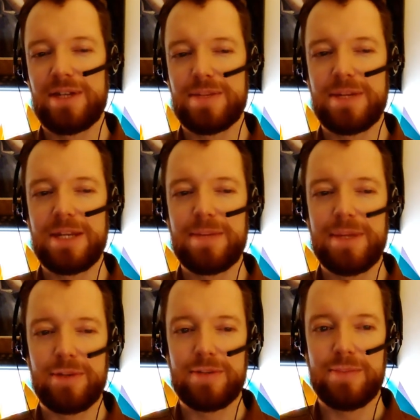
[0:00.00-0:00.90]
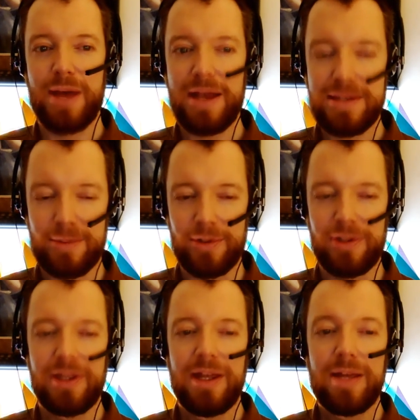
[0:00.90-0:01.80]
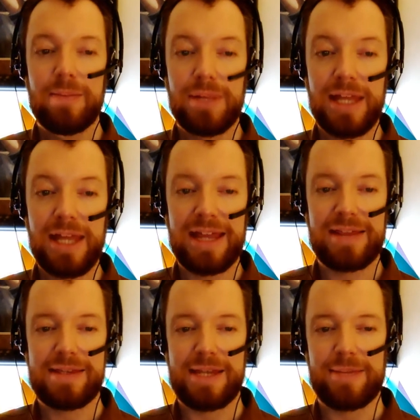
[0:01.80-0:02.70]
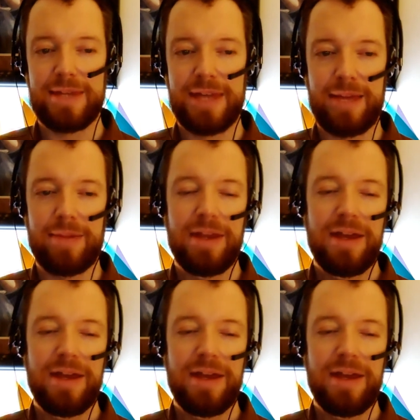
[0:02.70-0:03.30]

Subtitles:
as many people as possible play at the same time.